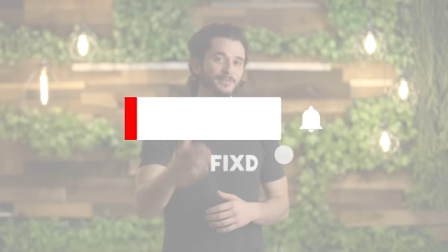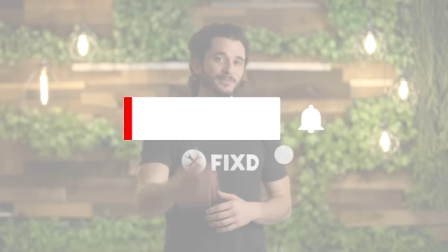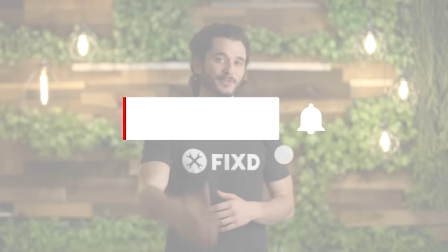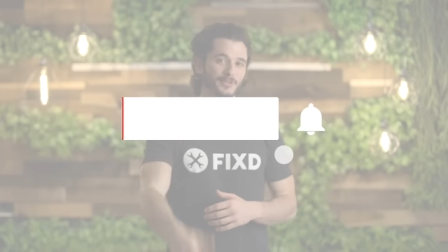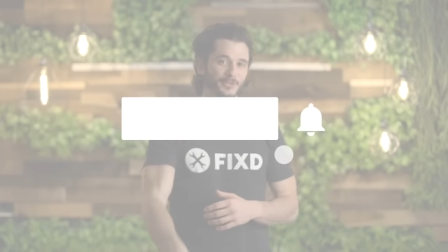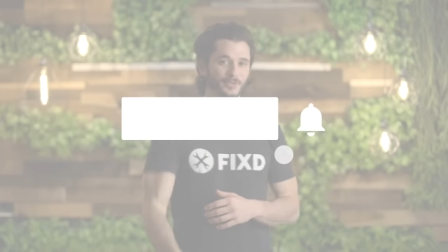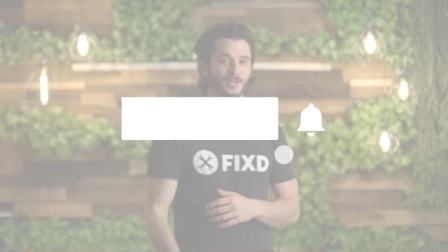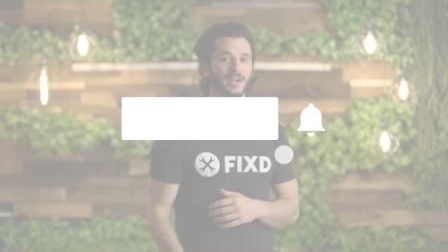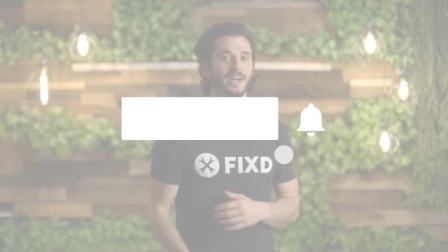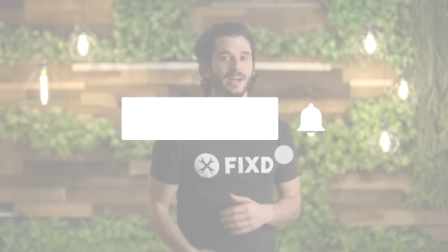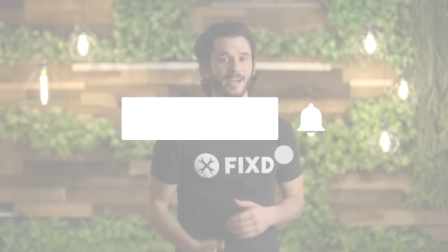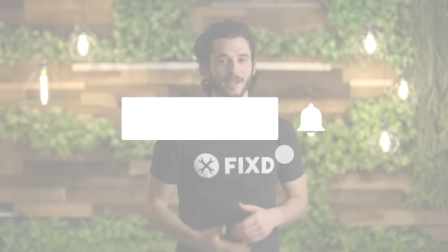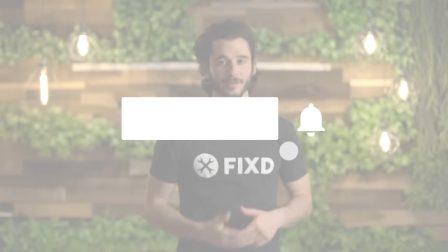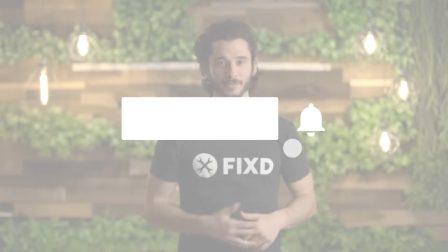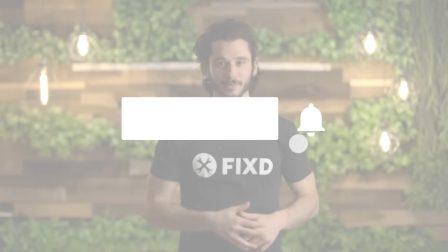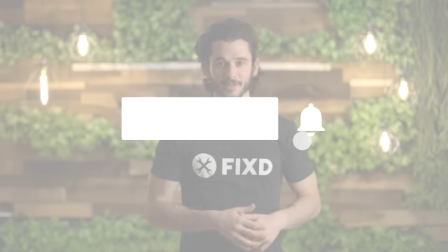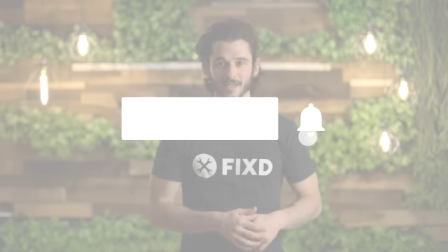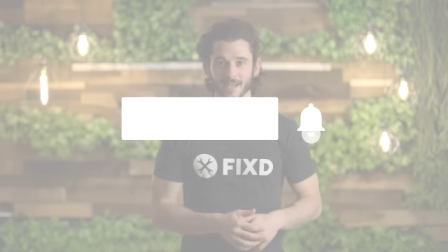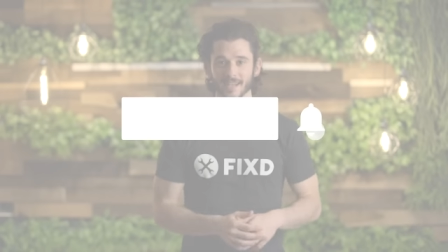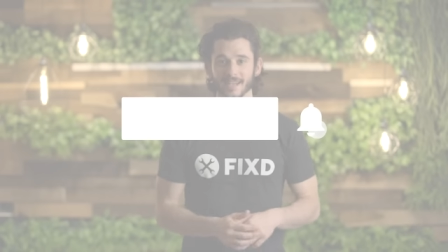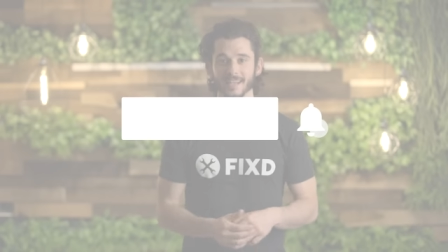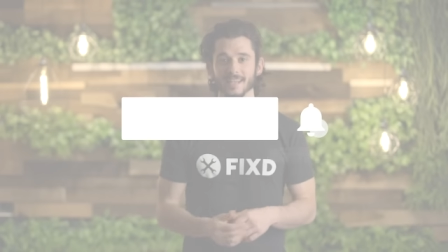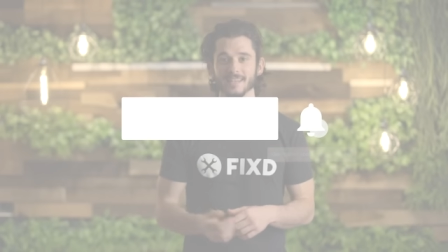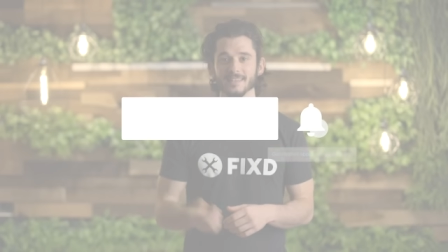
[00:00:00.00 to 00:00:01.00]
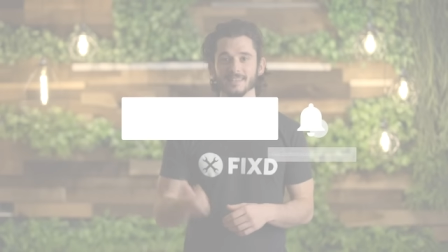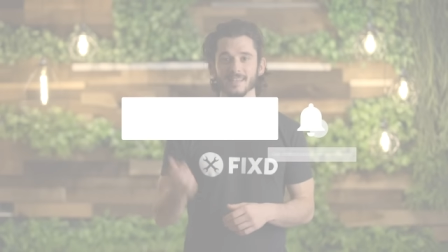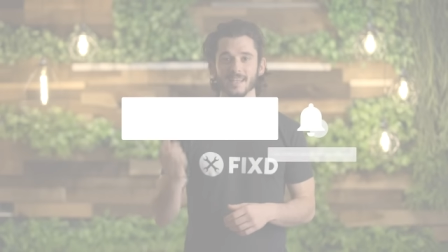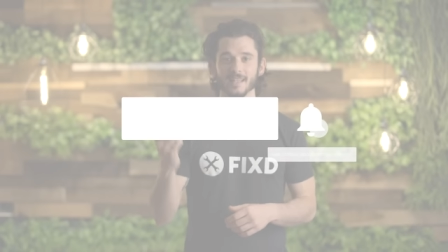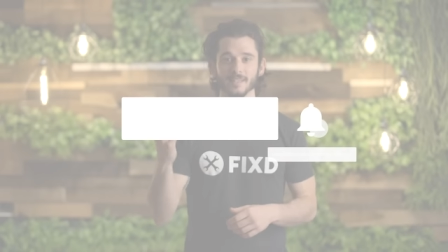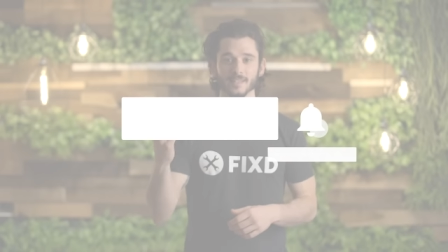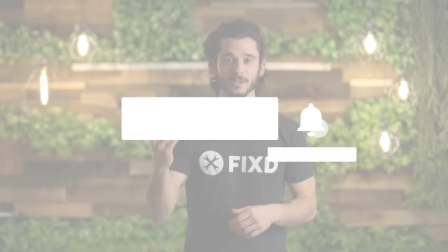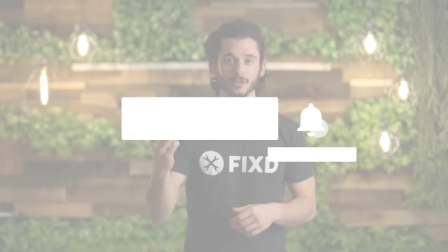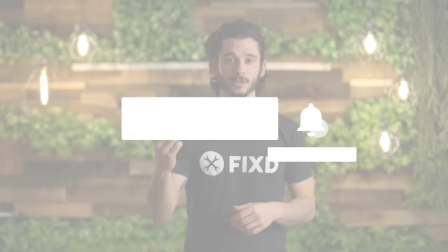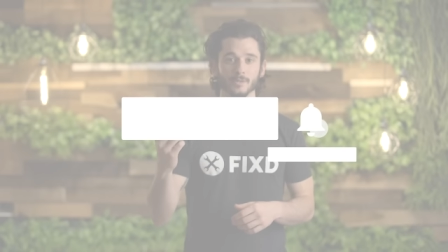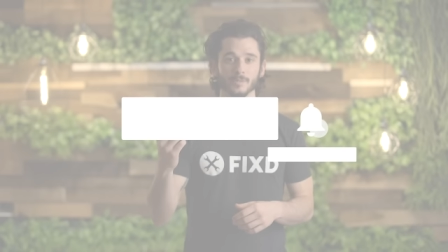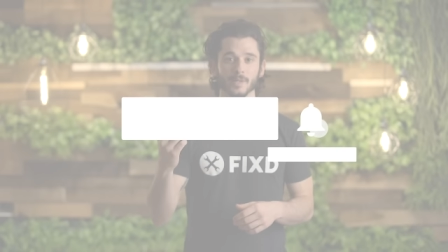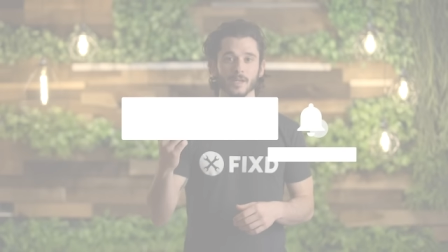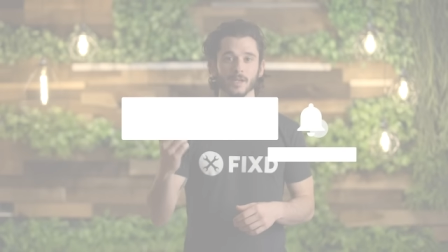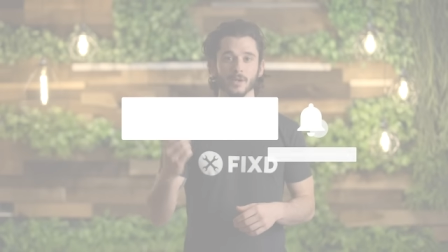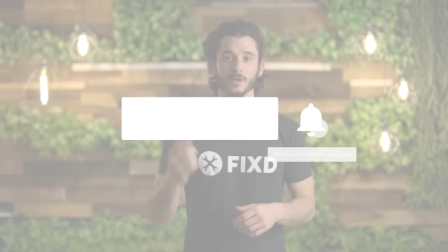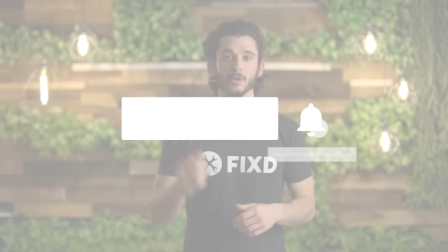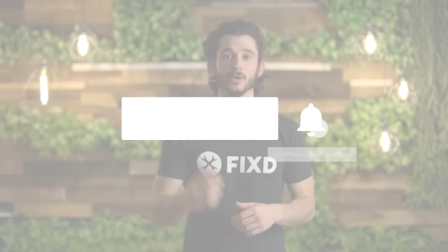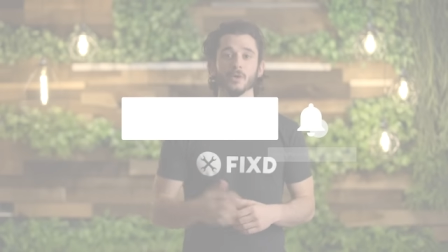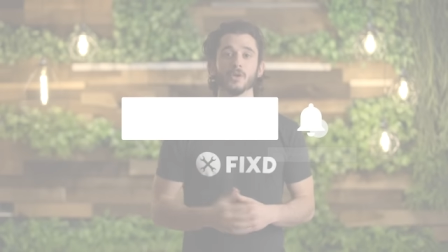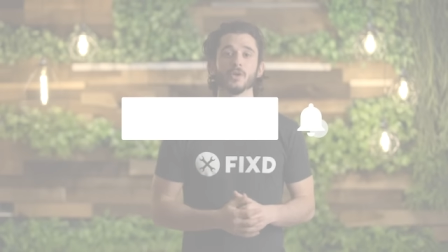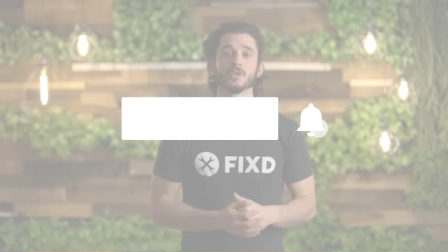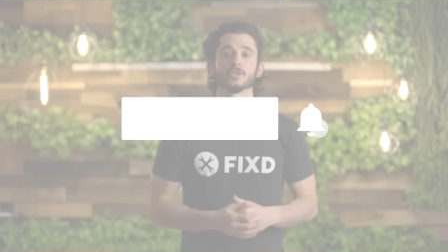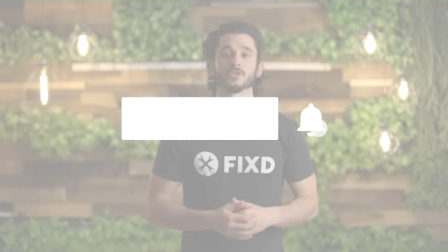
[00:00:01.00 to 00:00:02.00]
subscribe and hit that little
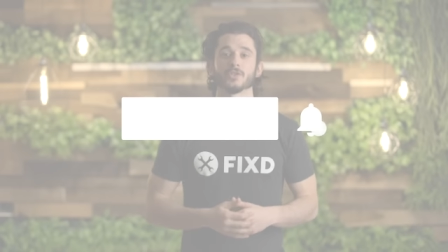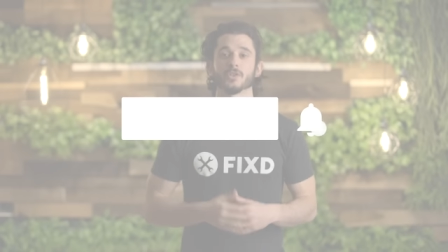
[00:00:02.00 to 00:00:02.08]
bell